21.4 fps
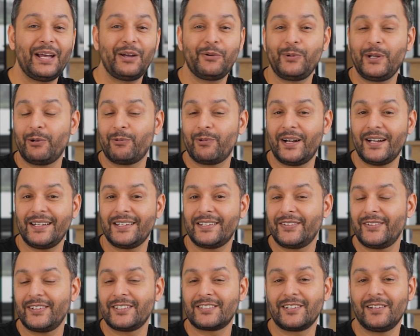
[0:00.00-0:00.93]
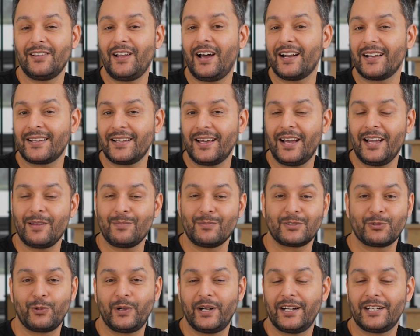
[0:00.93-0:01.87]
We run into this a lot of
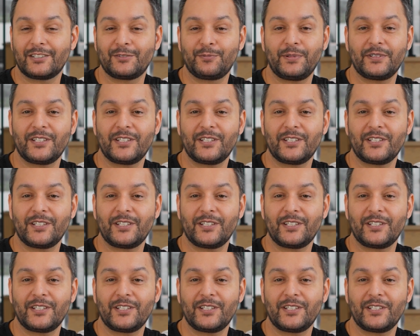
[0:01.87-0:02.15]
times, whereas